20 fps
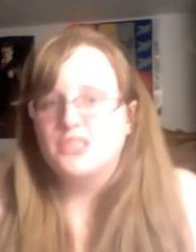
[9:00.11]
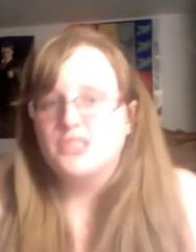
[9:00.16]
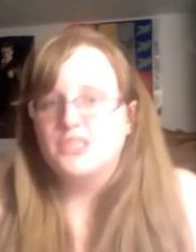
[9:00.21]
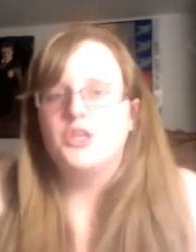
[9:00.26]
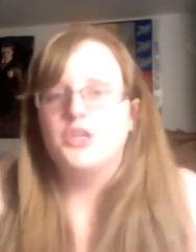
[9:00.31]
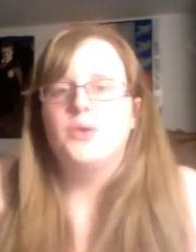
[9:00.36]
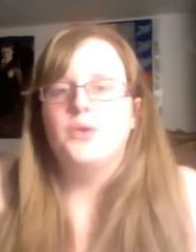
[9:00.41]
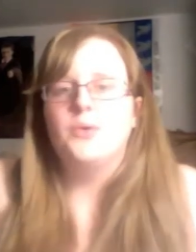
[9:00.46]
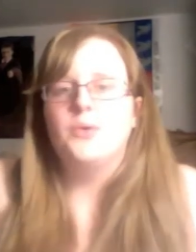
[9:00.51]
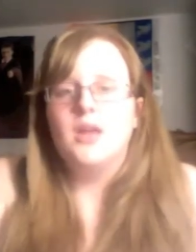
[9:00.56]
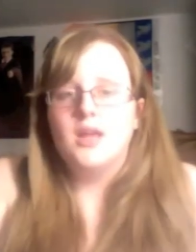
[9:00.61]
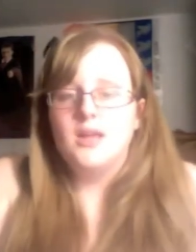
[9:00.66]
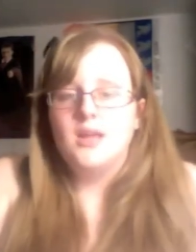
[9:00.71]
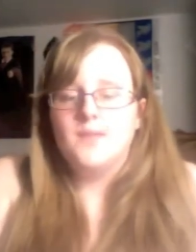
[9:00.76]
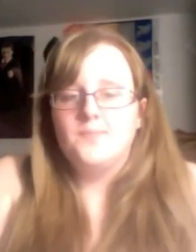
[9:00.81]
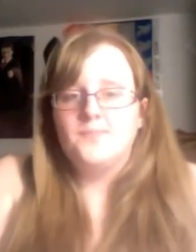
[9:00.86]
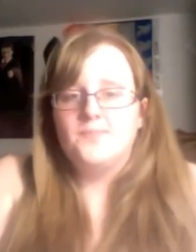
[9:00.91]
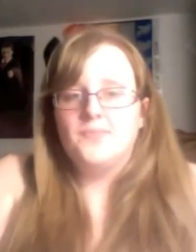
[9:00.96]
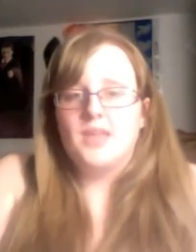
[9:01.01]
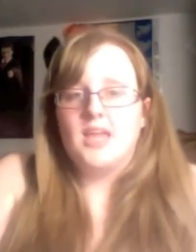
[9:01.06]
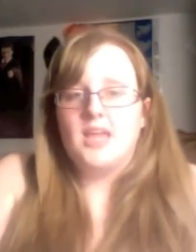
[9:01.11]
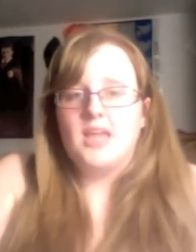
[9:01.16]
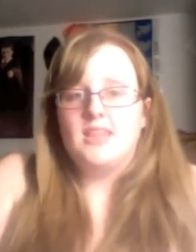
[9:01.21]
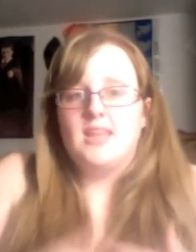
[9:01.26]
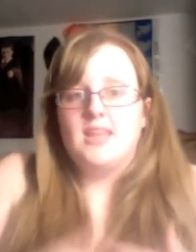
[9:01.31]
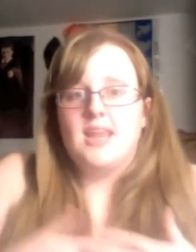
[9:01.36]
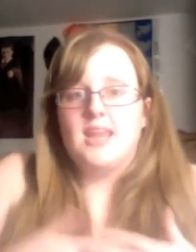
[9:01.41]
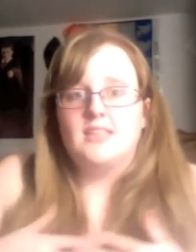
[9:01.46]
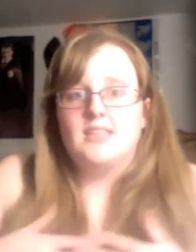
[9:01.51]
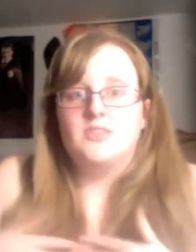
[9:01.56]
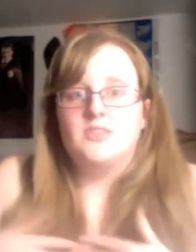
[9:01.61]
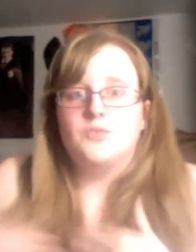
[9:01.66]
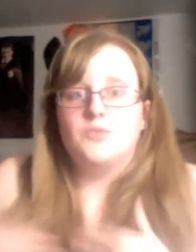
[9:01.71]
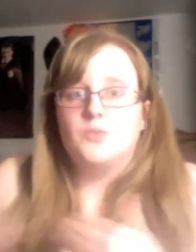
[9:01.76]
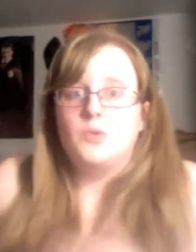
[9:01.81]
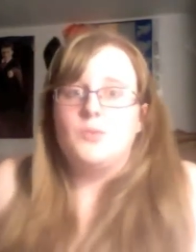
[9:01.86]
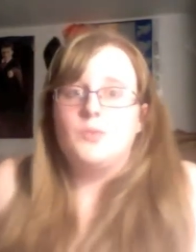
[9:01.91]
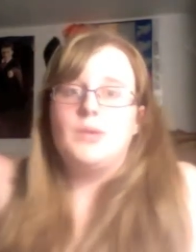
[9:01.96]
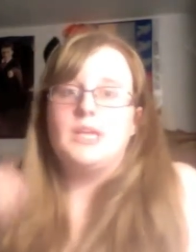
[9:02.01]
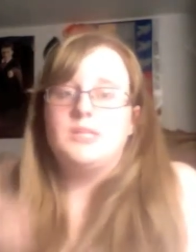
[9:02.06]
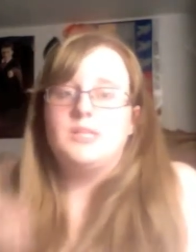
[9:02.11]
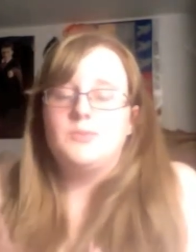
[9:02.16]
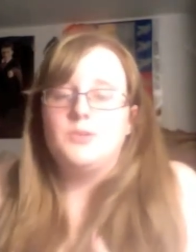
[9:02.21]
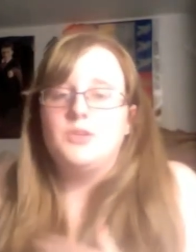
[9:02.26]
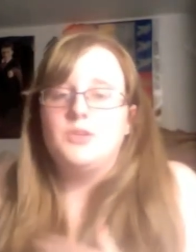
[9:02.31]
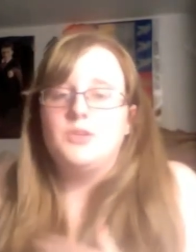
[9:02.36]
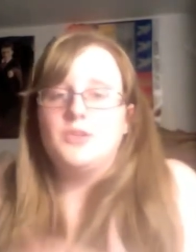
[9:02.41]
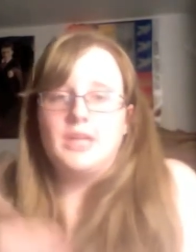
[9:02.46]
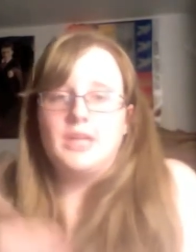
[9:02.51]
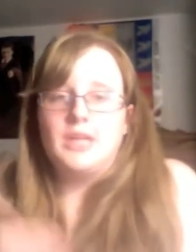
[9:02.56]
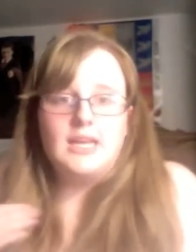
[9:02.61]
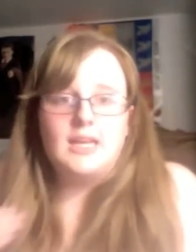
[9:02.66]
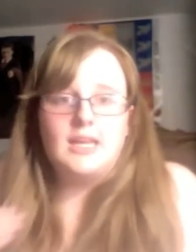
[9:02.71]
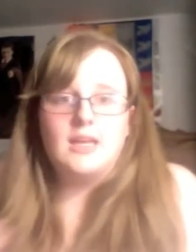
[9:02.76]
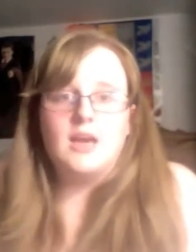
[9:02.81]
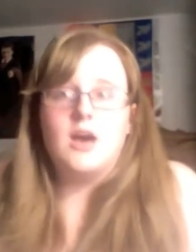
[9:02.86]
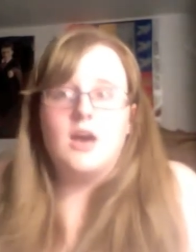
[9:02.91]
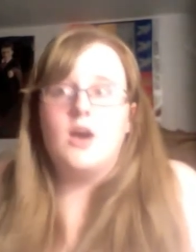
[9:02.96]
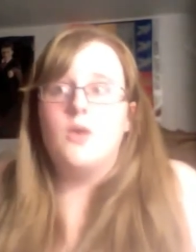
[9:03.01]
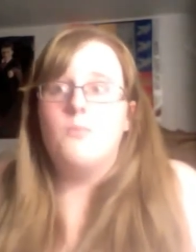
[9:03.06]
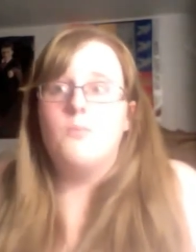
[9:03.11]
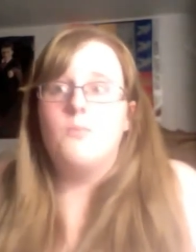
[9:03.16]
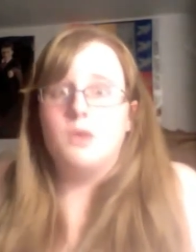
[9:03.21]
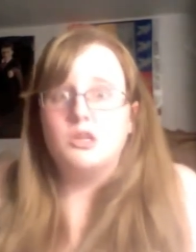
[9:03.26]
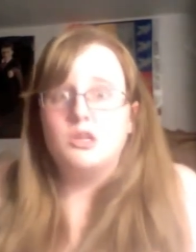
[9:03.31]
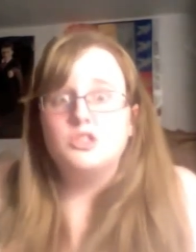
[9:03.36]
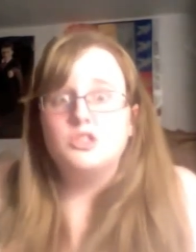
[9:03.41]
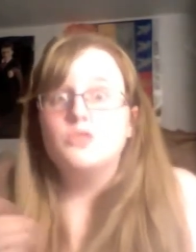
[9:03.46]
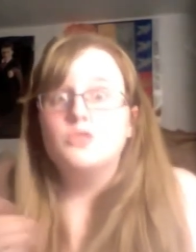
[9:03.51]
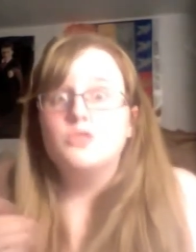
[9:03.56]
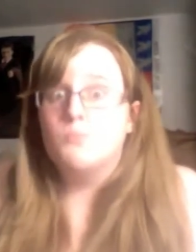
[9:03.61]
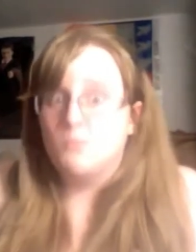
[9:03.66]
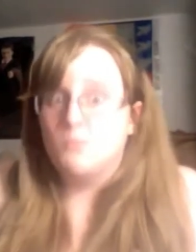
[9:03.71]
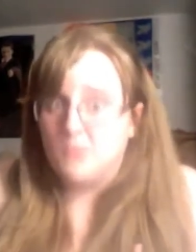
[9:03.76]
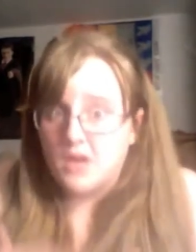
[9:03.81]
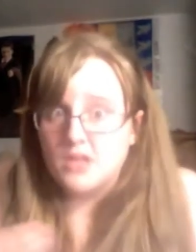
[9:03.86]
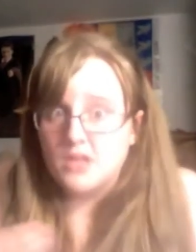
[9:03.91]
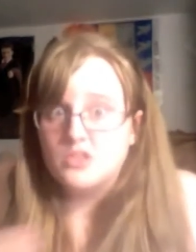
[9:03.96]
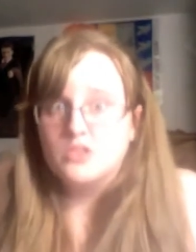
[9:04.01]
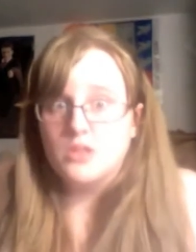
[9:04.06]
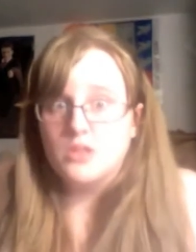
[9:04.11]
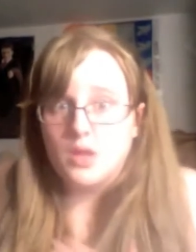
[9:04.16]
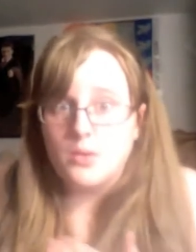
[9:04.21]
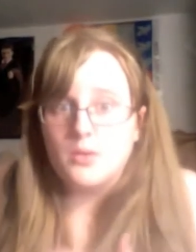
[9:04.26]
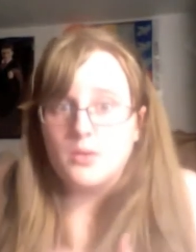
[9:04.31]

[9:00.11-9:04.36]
So in the next 3 weeks, when you're eating a much, much lower